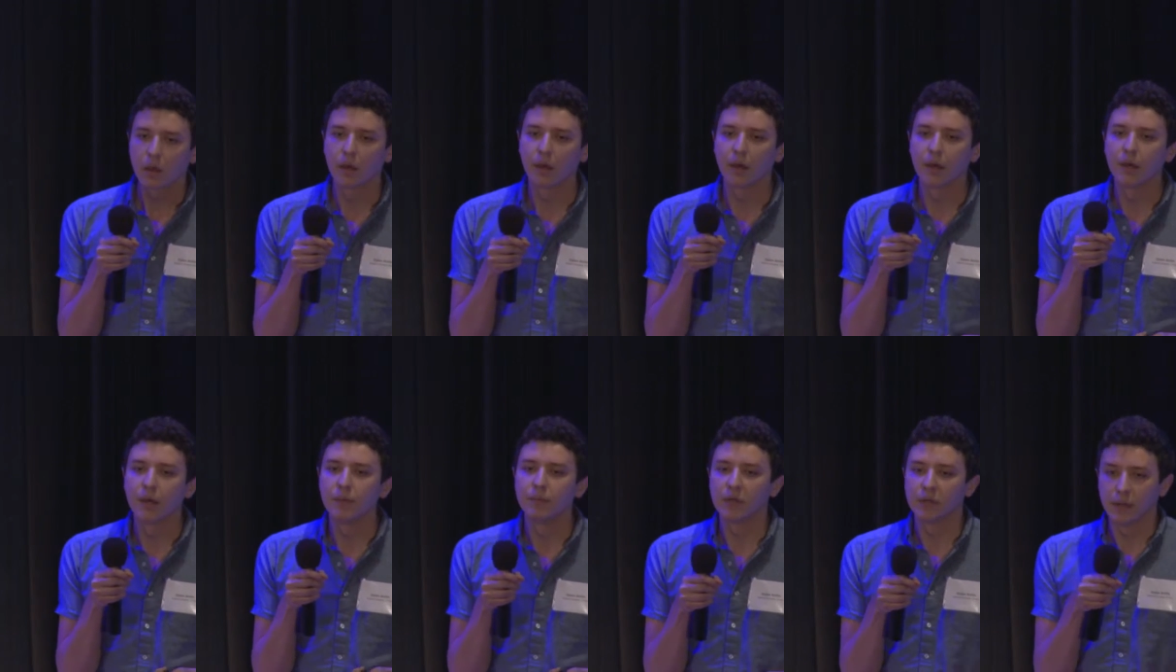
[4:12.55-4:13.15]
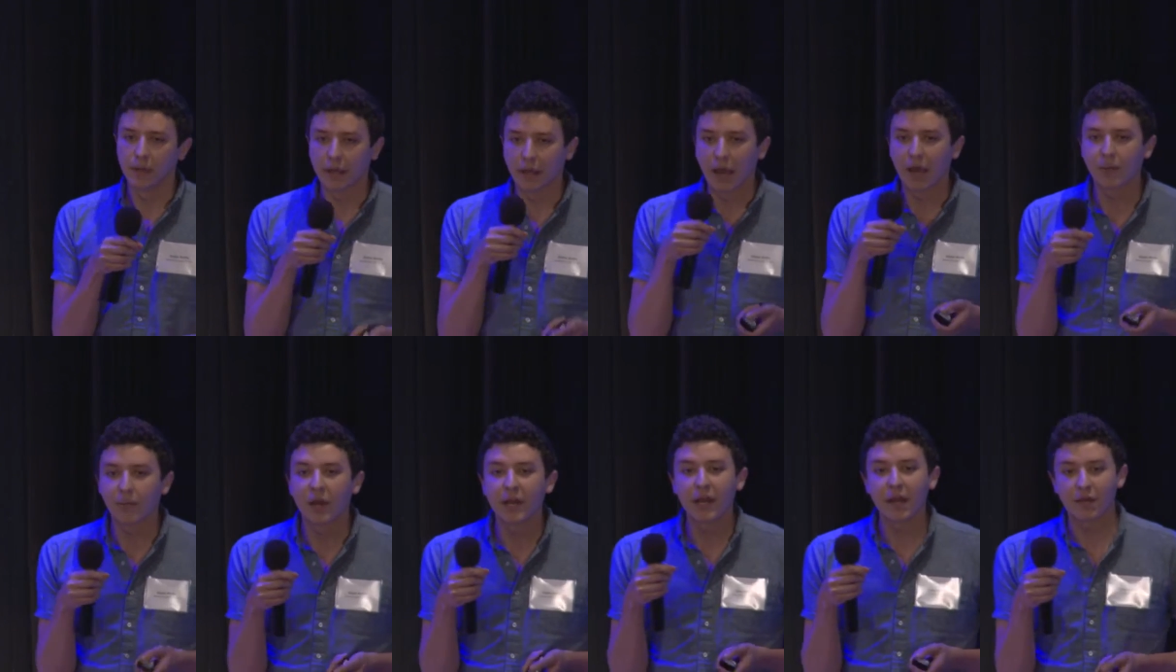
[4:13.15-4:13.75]
Like,
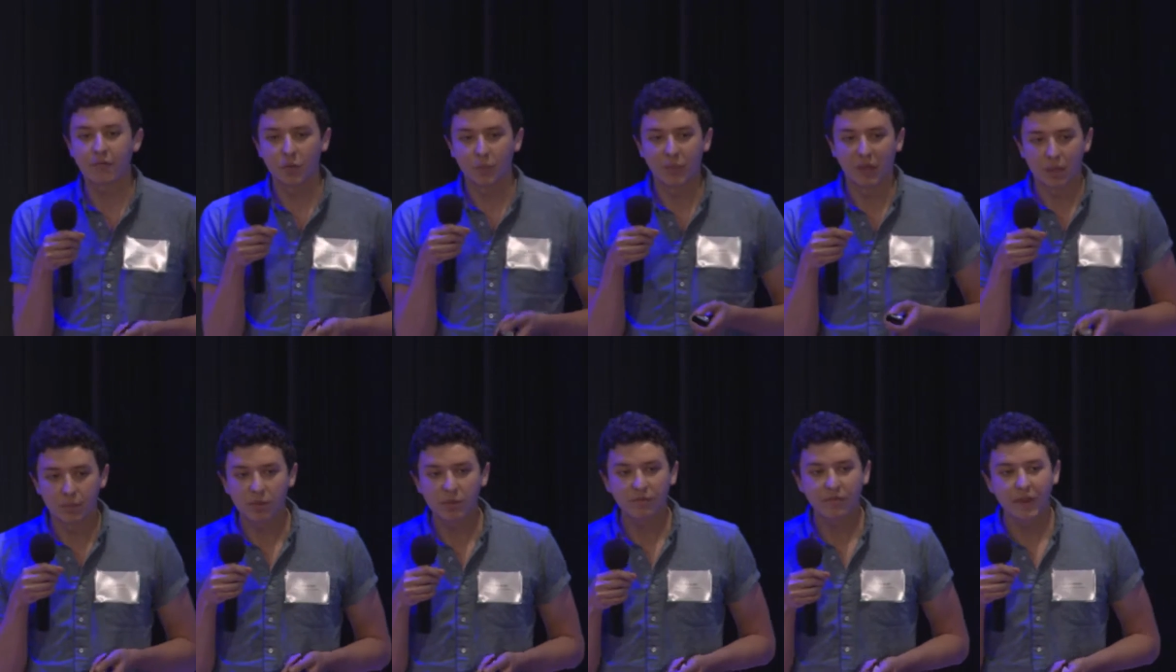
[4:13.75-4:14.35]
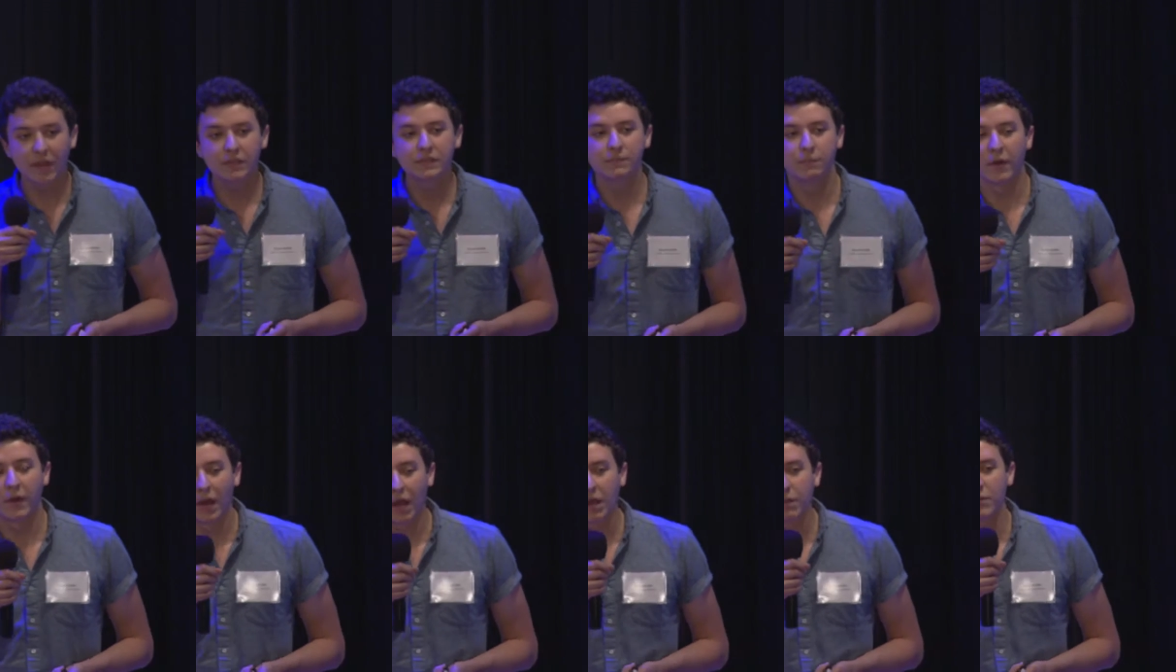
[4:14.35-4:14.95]
I might have a baby face,
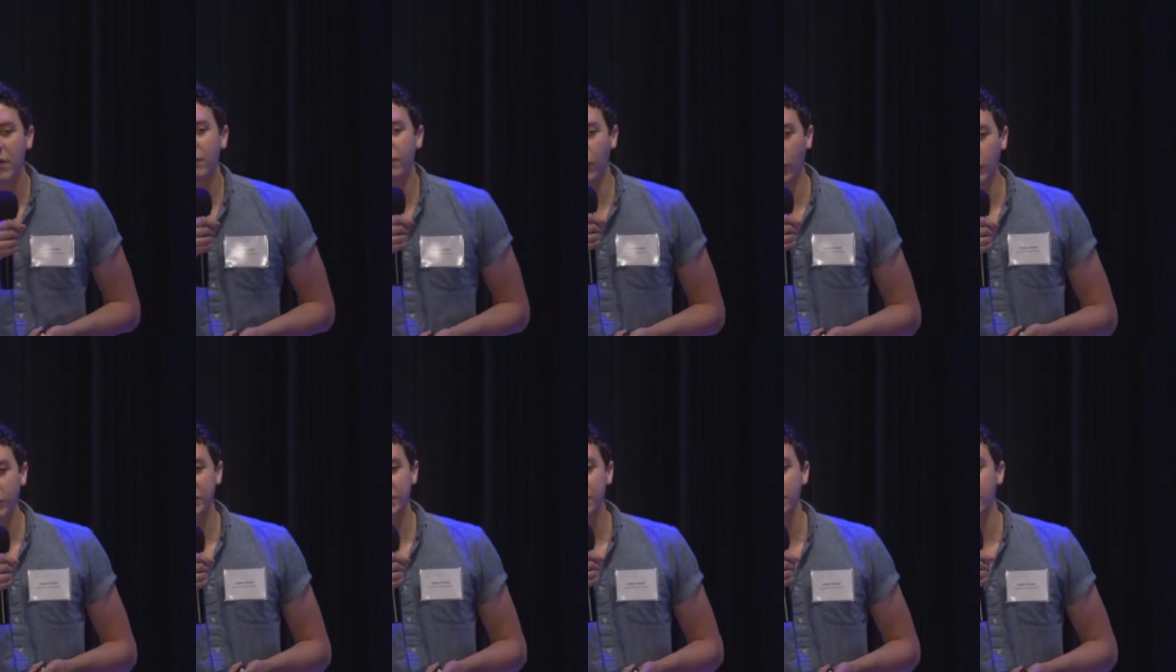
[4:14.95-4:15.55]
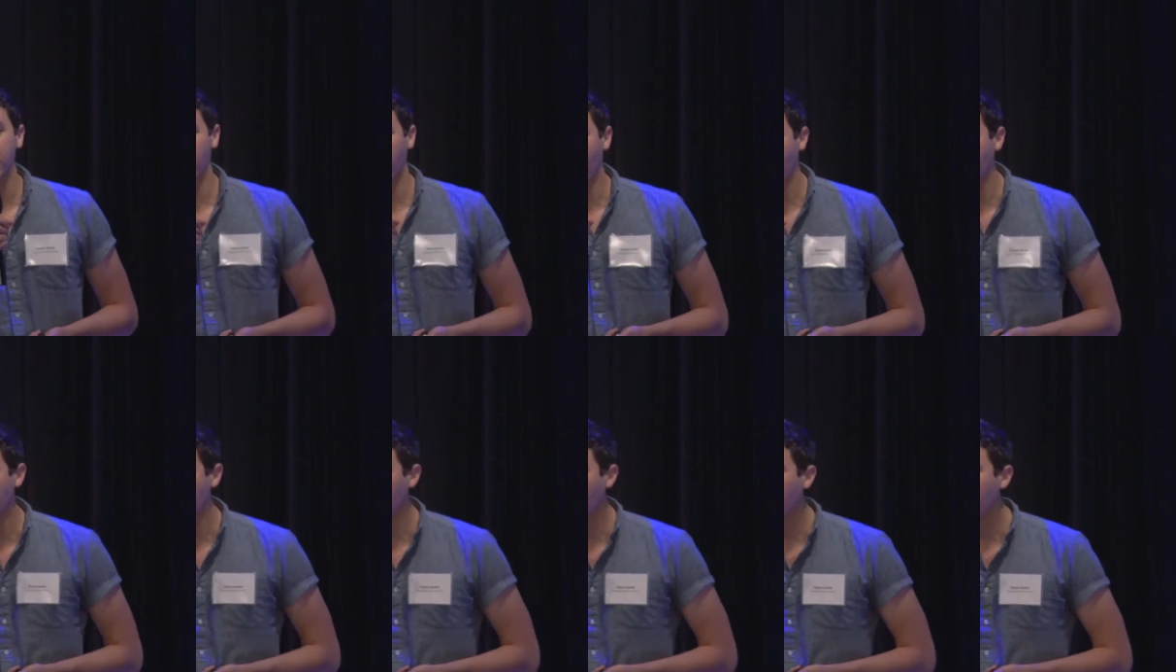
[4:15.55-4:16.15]
but I am a force to be
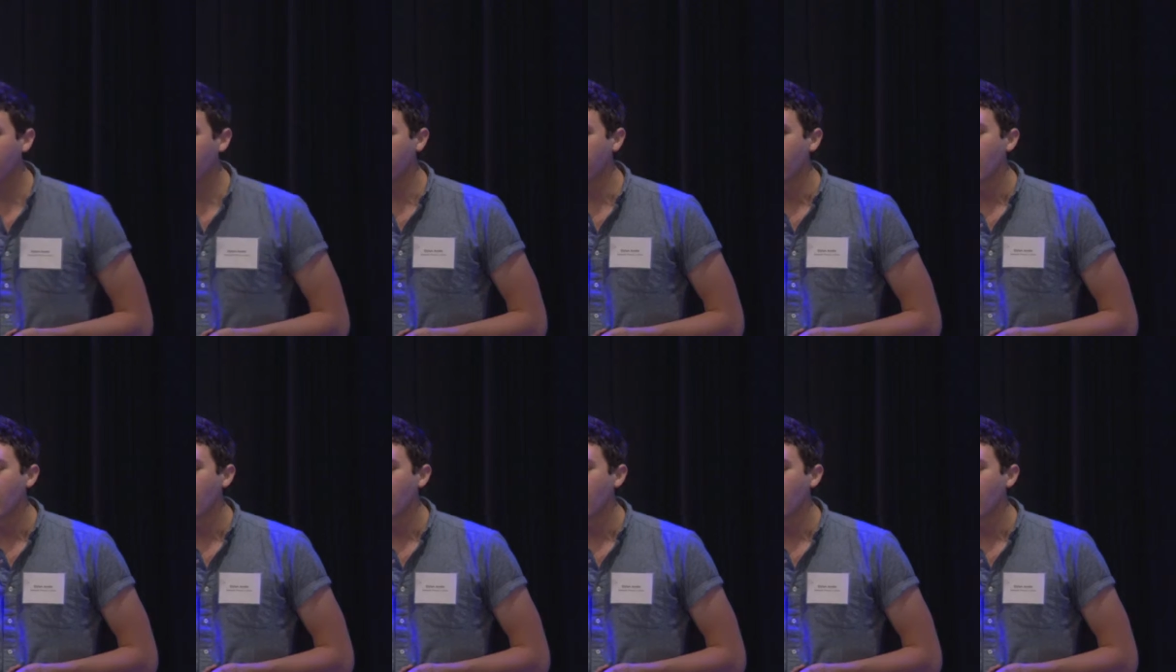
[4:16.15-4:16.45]
reckoned with.